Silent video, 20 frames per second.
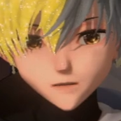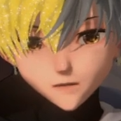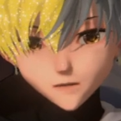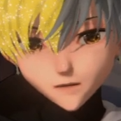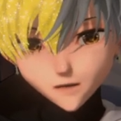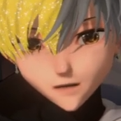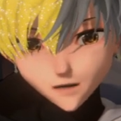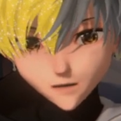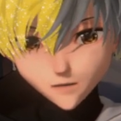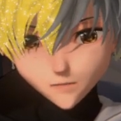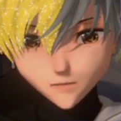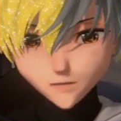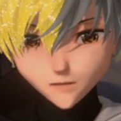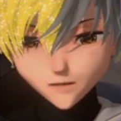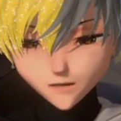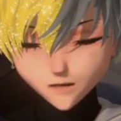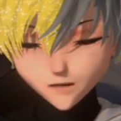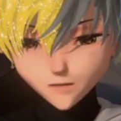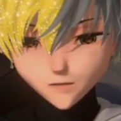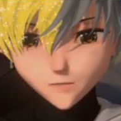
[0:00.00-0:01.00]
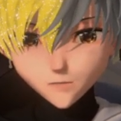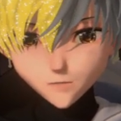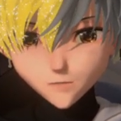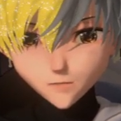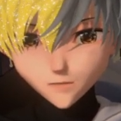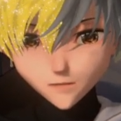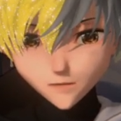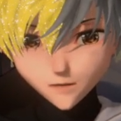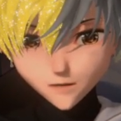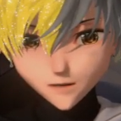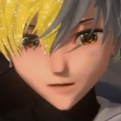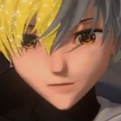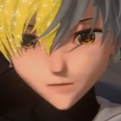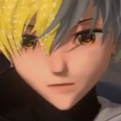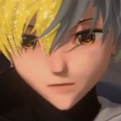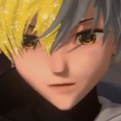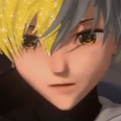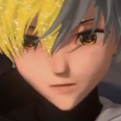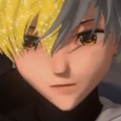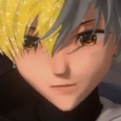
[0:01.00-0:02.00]
Rotation speed won't really affect them. It's
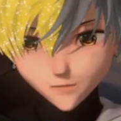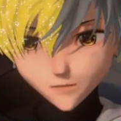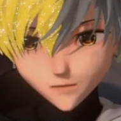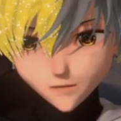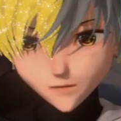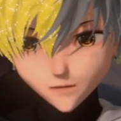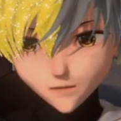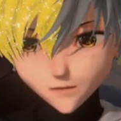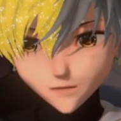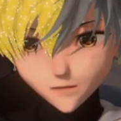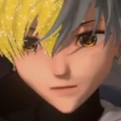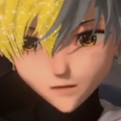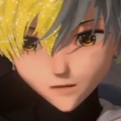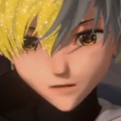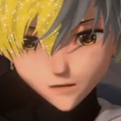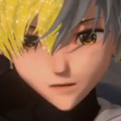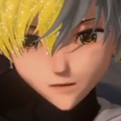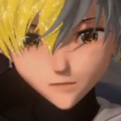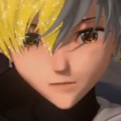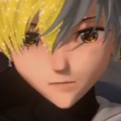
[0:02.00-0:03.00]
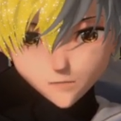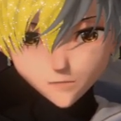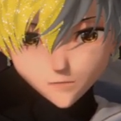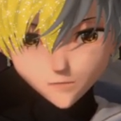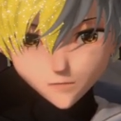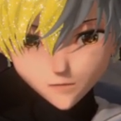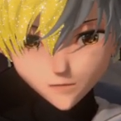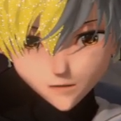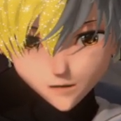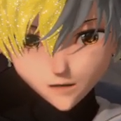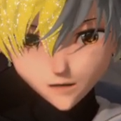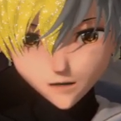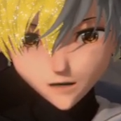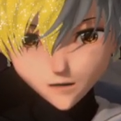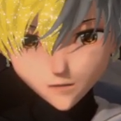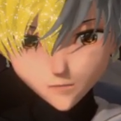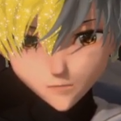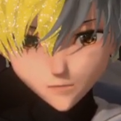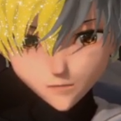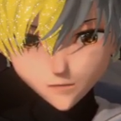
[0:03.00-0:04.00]
just physically how they spin, but I
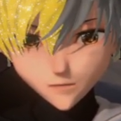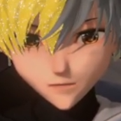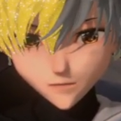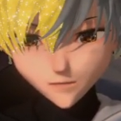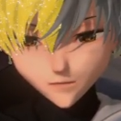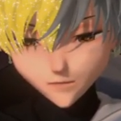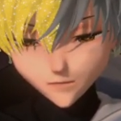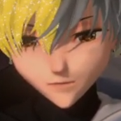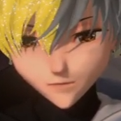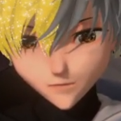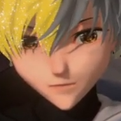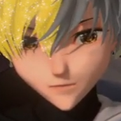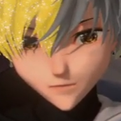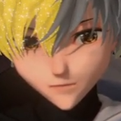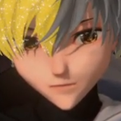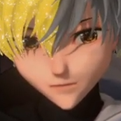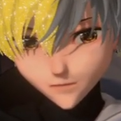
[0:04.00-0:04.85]
haven't really noticed a difference really